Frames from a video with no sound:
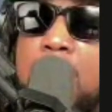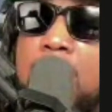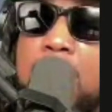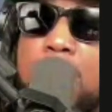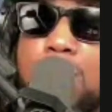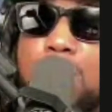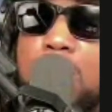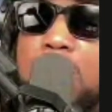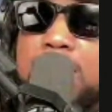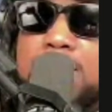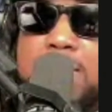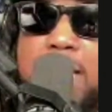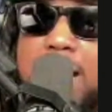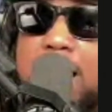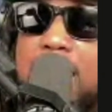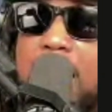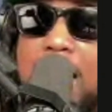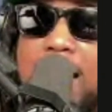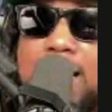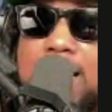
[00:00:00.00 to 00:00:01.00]
And once
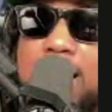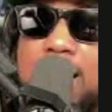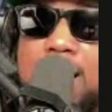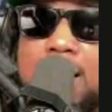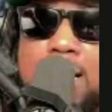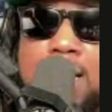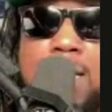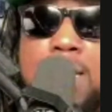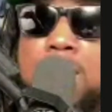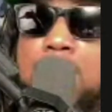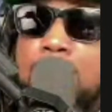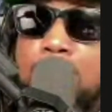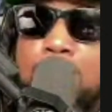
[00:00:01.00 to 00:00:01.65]
they got done,